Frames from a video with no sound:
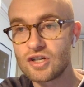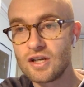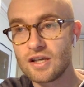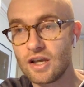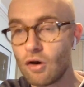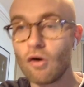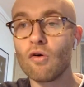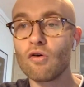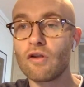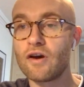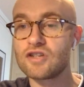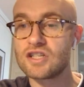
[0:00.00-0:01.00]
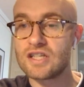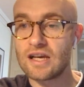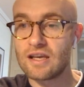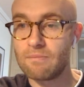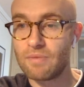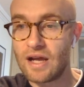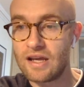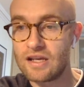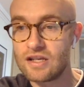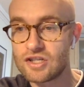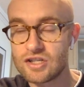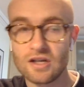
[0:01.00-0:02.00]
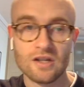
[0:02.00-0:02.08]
You know, all of those attacking players,